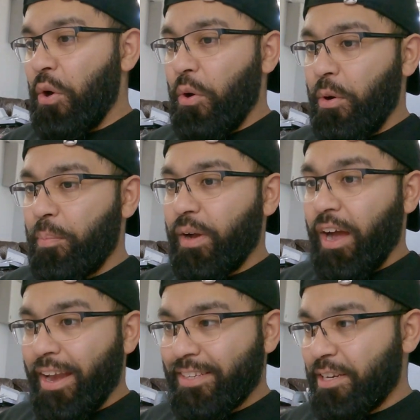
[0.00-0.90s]
or
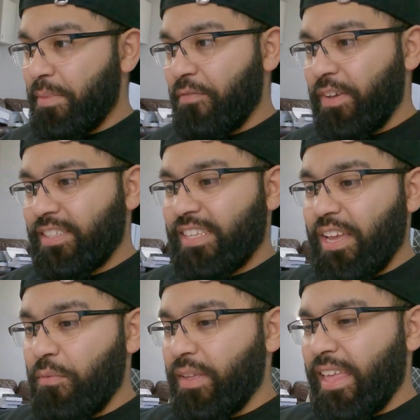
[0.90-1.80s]
Pagani is going to be investing
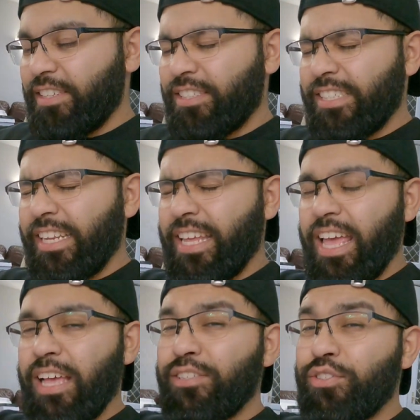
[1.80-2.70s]
in, where they just need it
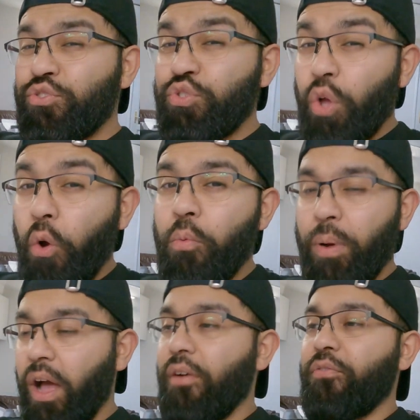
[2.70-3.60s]
so
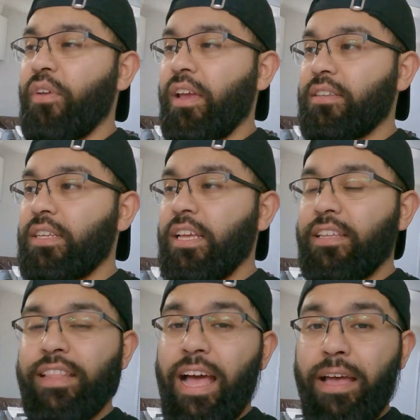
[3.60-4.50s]
perfect
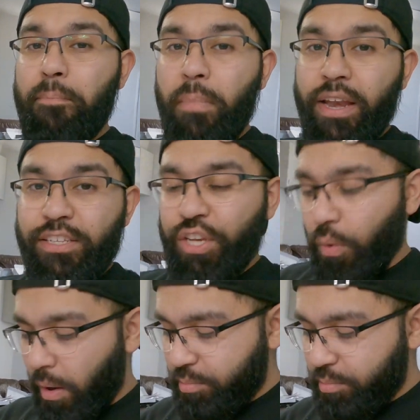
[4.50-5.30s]
that money's no